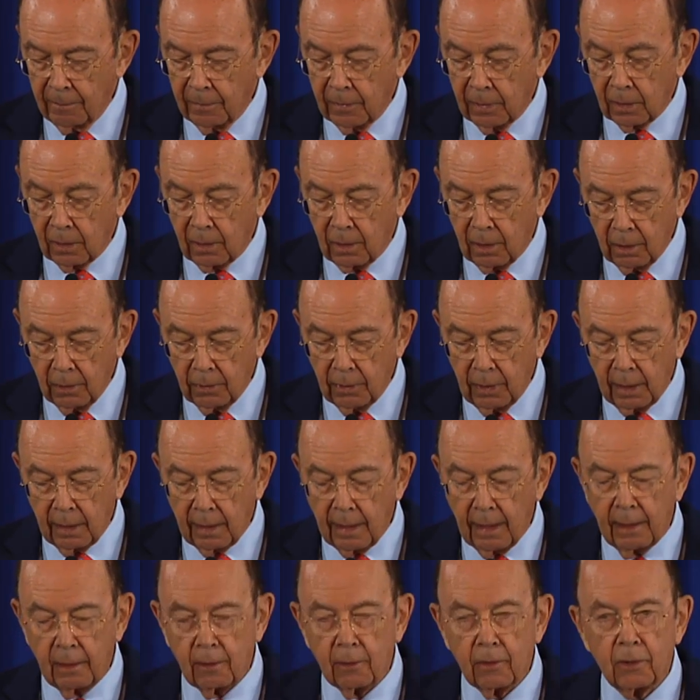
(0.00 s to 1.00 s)
including
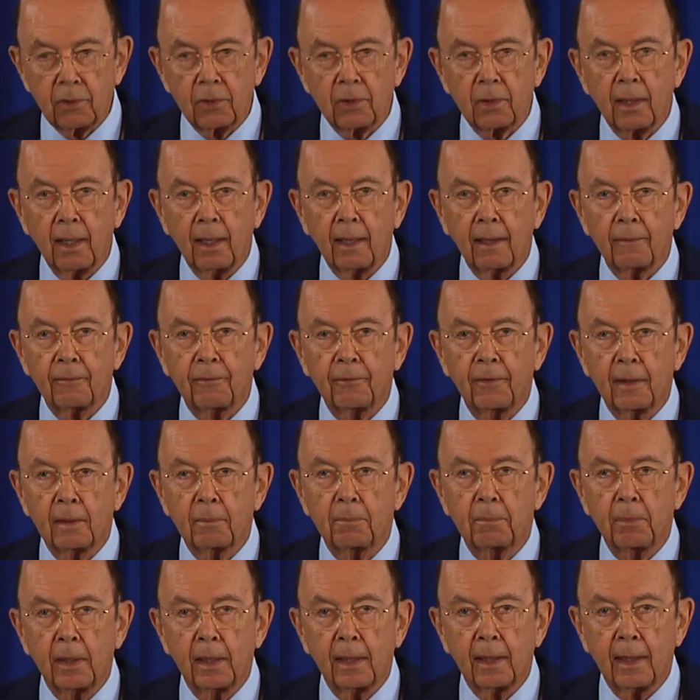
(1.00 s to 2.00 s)
our staff
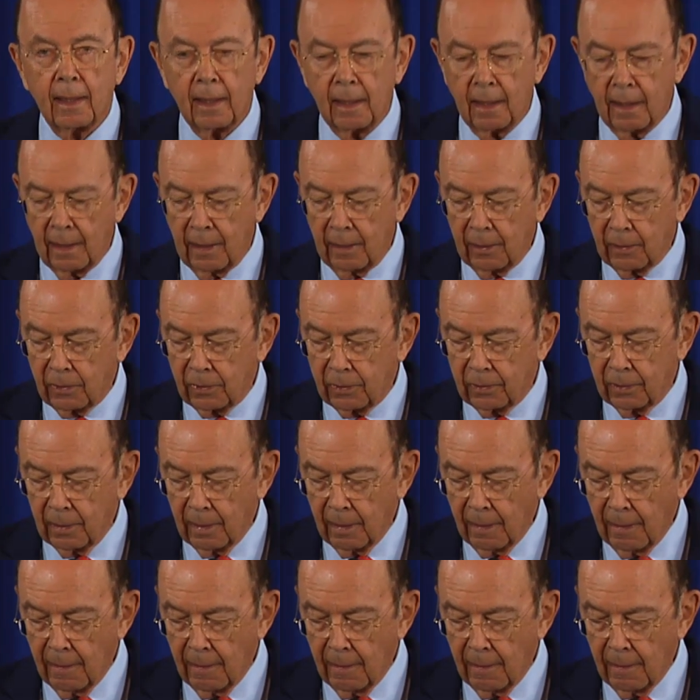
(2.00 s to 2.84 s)
at BIS,